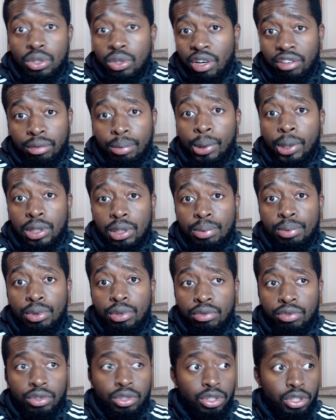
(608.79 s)
have a point to
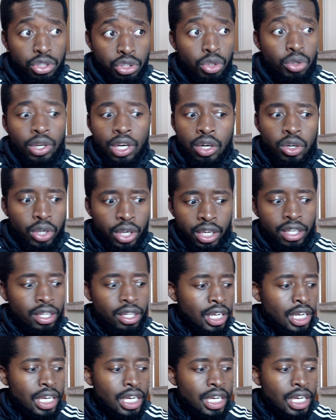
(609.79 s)
prove, to show that, okay,